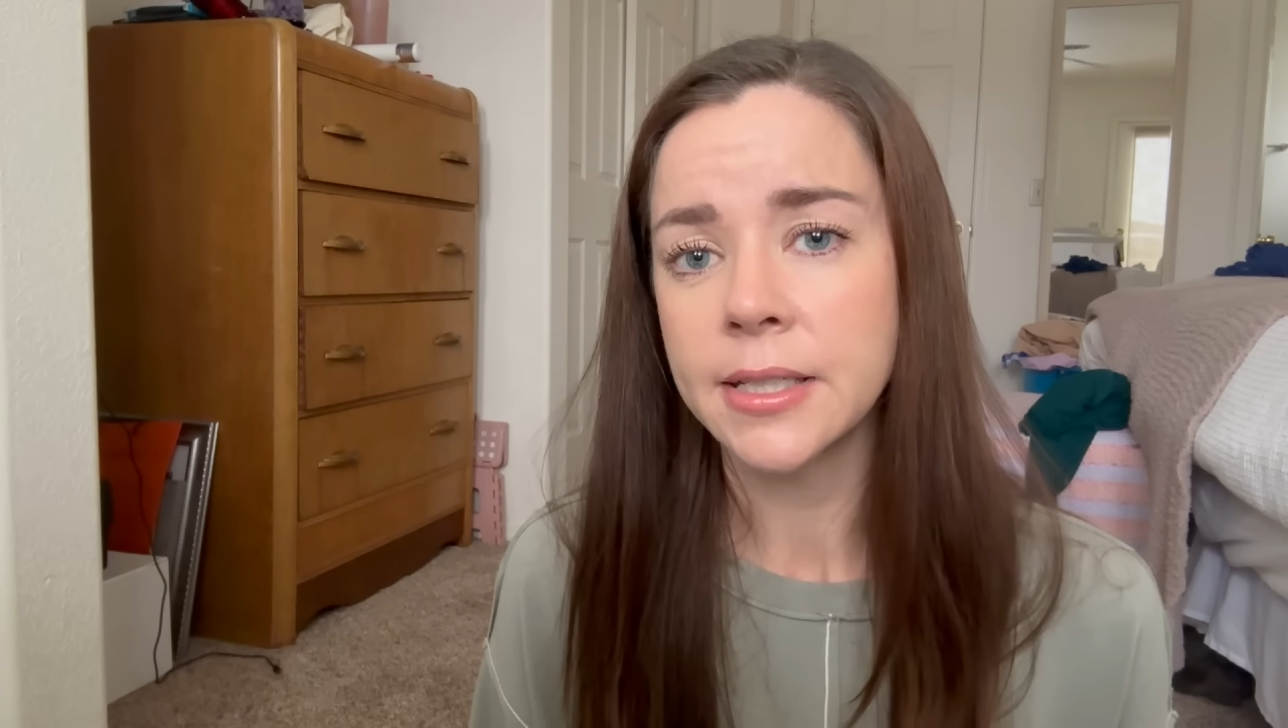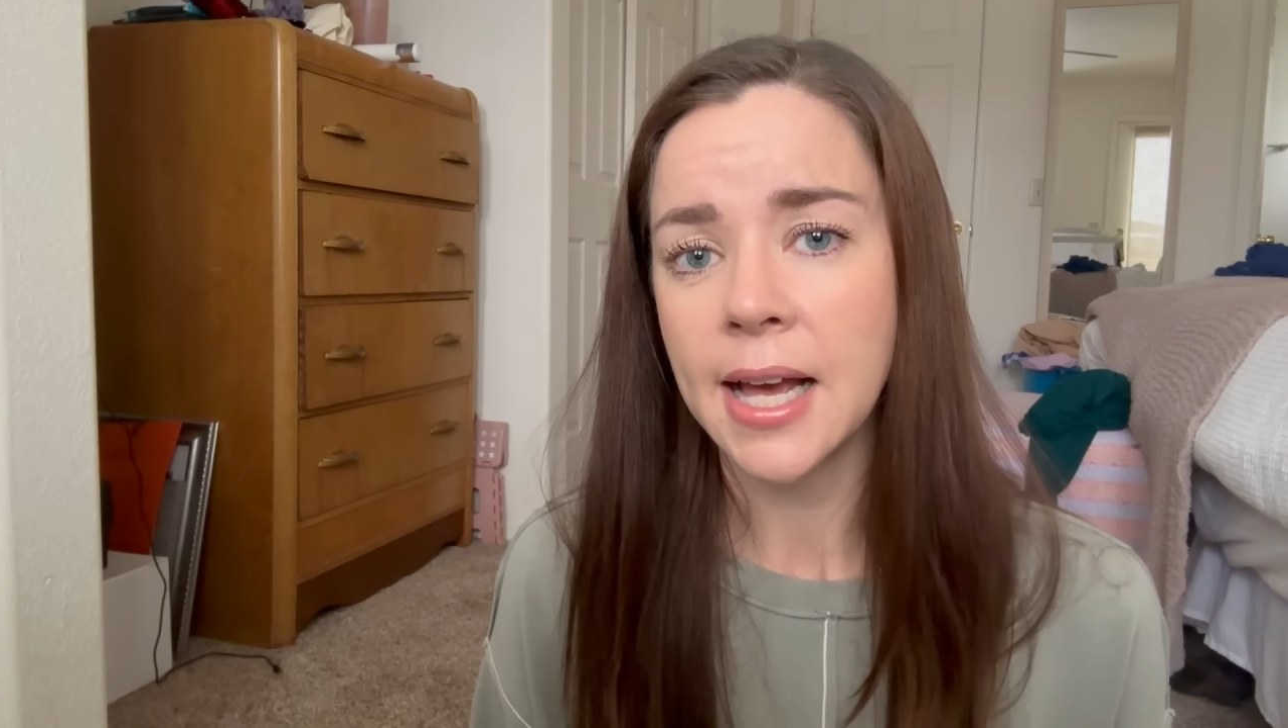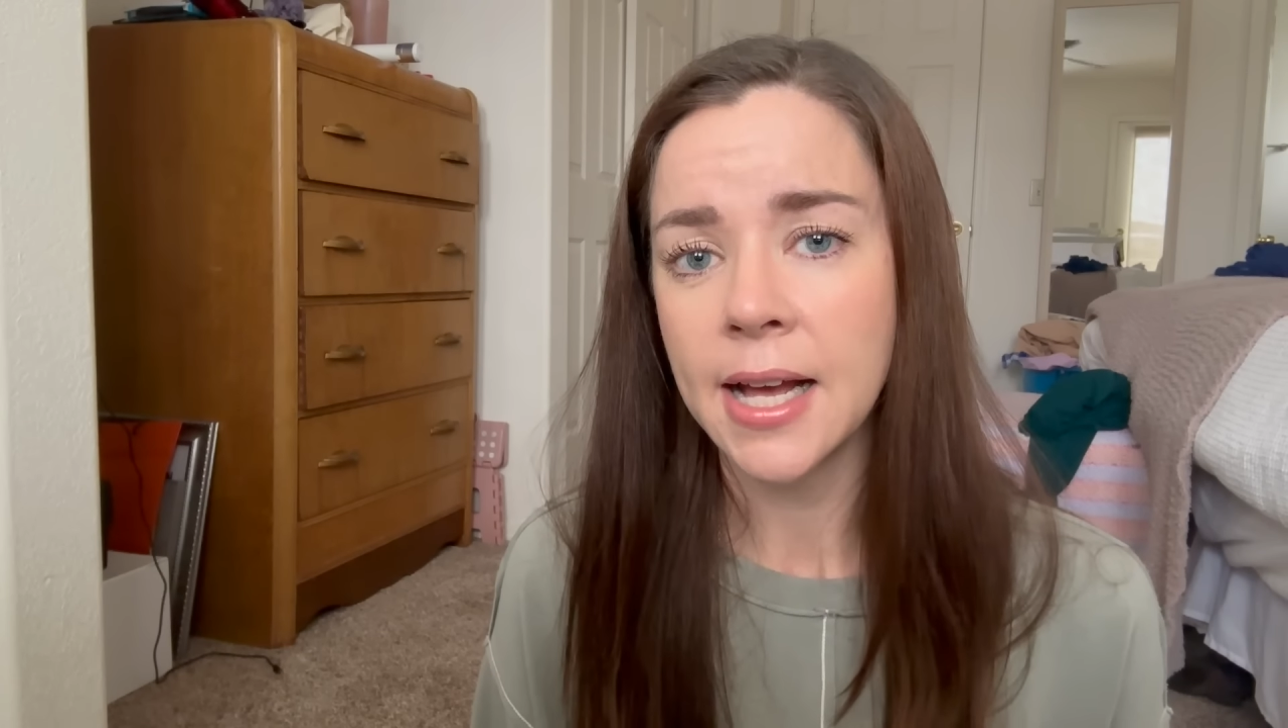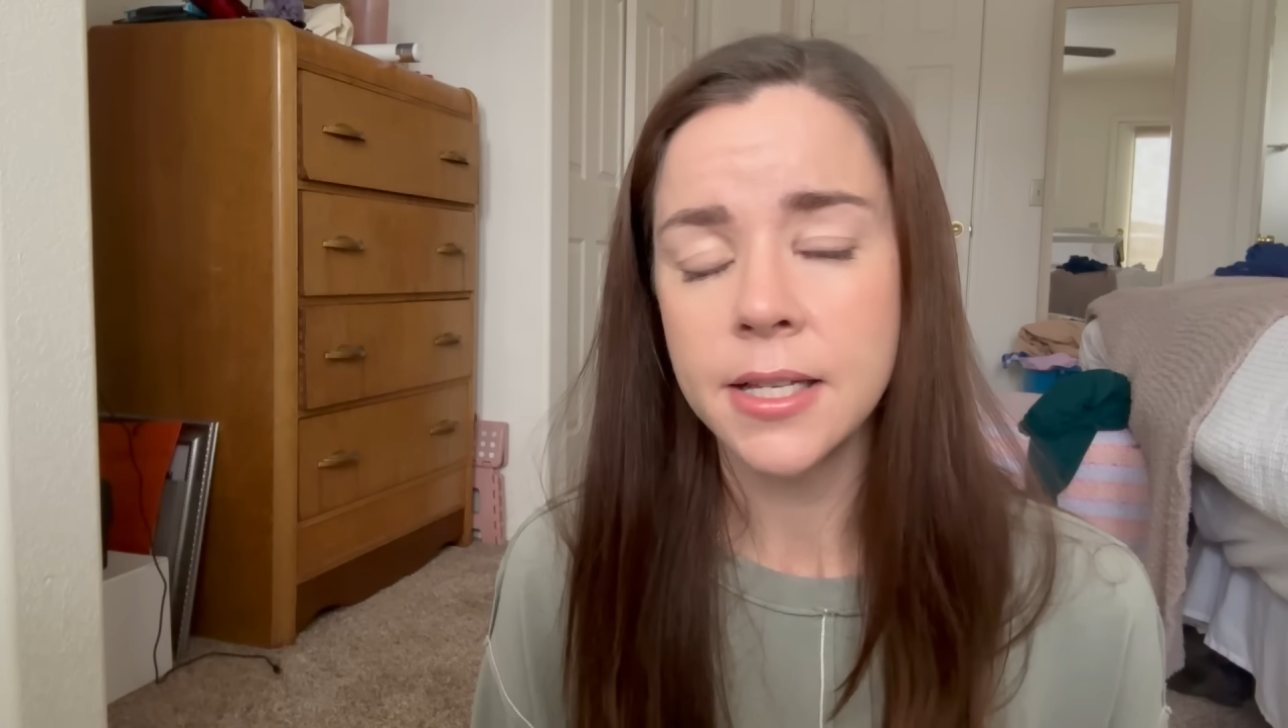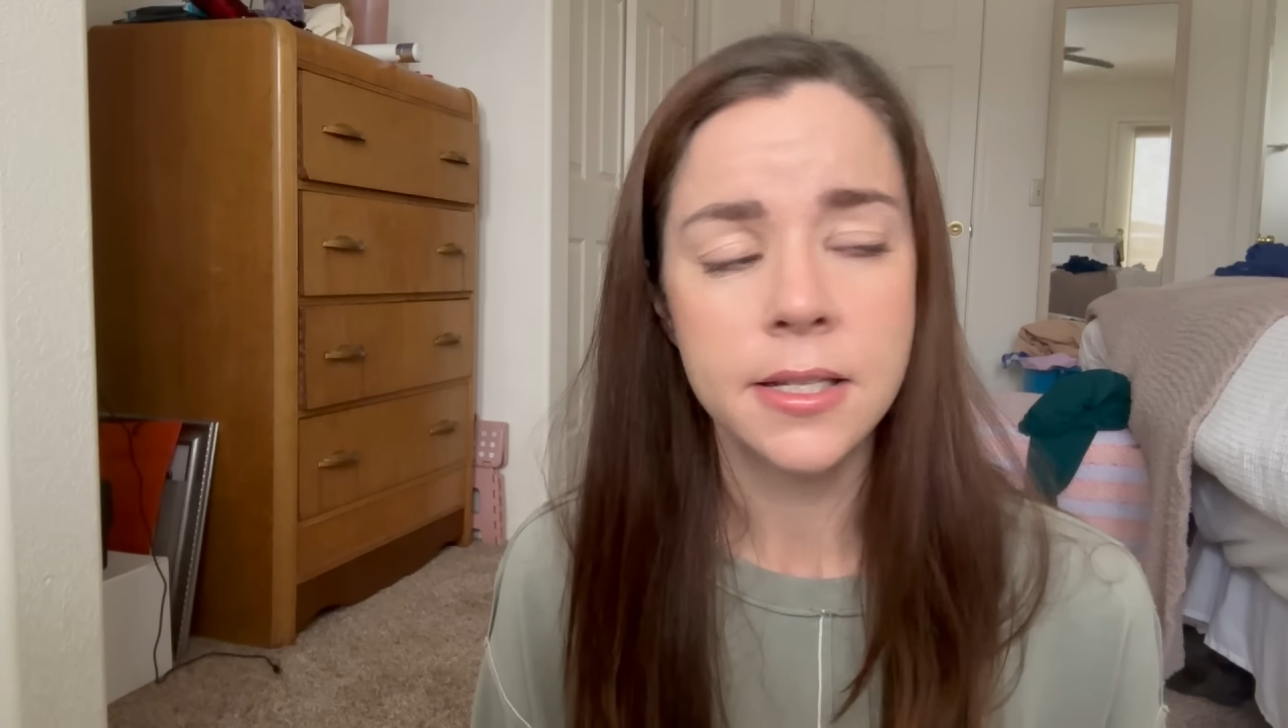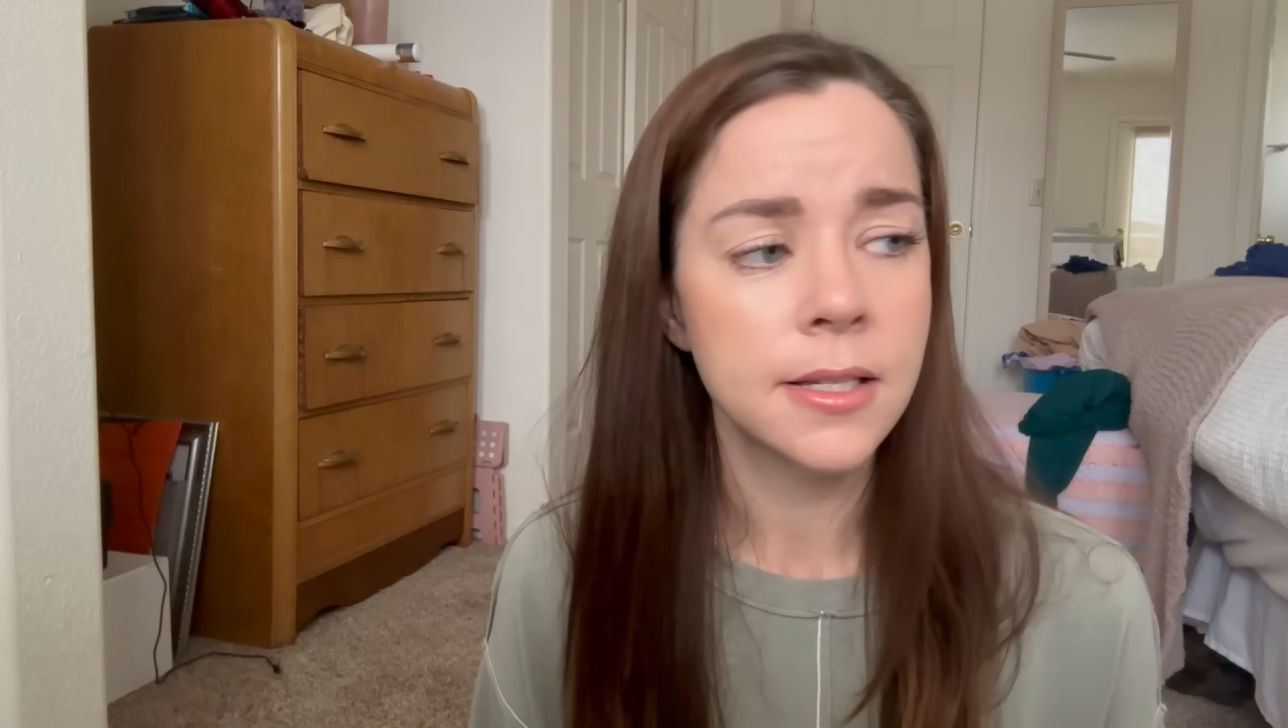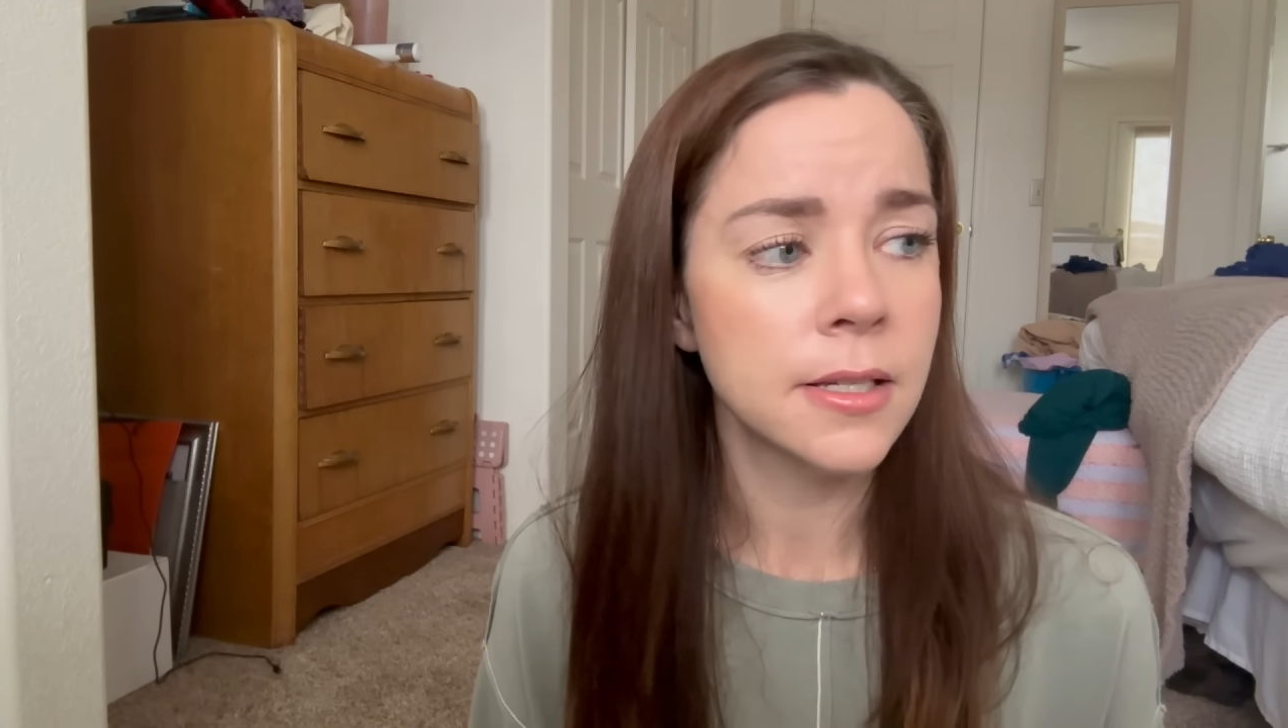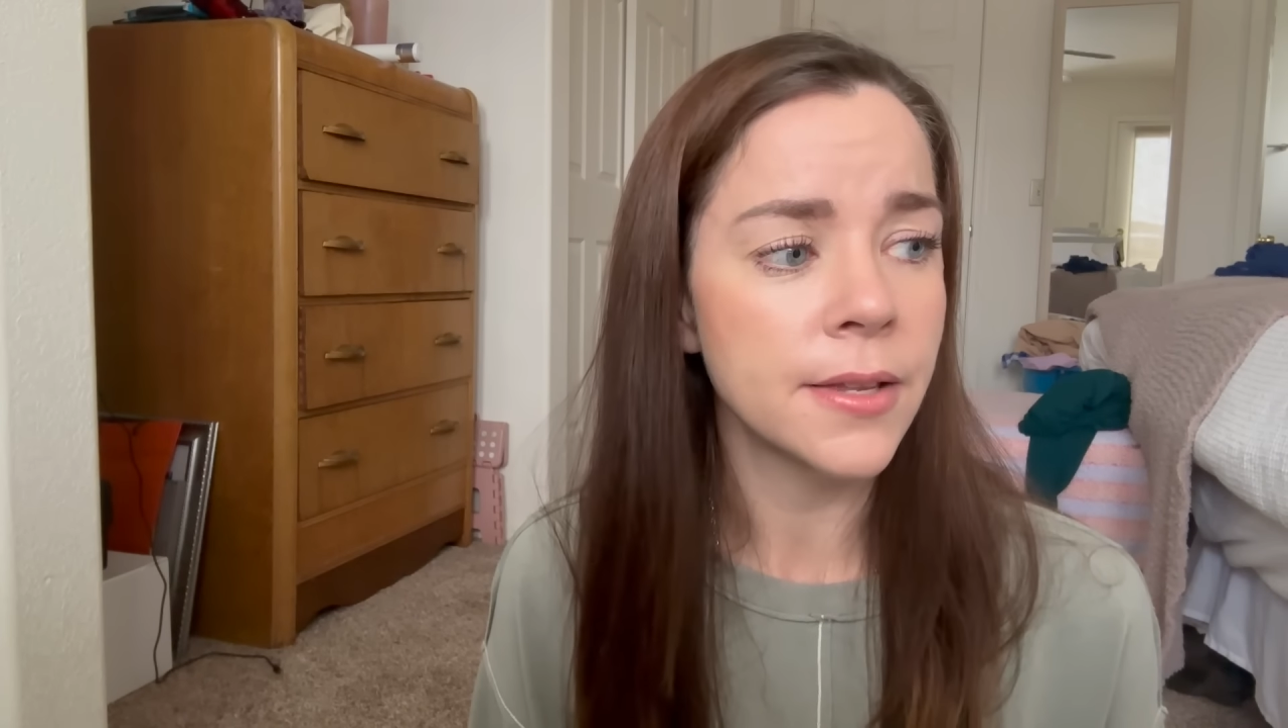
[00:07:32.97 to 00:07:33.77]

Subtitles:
tests